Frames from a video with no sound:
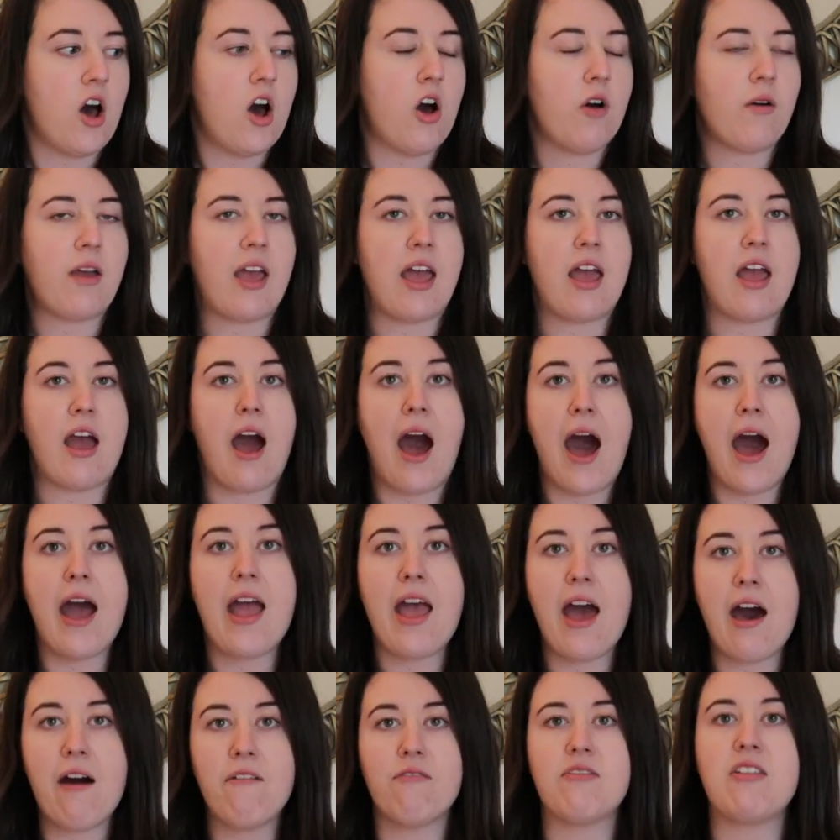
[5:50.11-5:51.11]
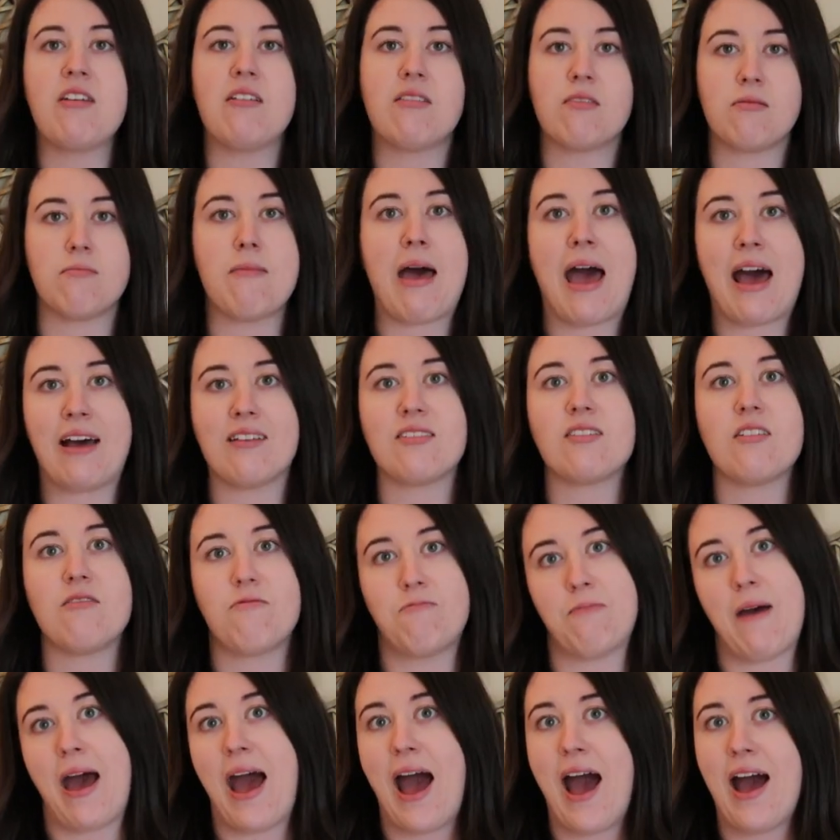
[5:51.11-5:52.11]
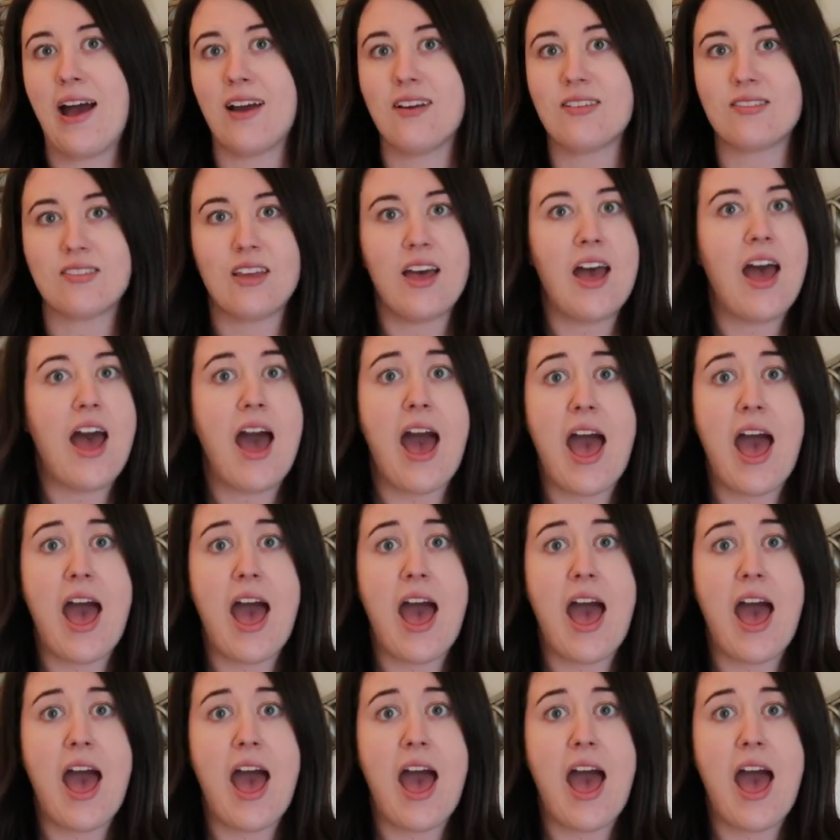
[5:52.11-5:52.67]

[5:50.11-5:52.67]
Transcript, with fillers: okay, I have these massive bags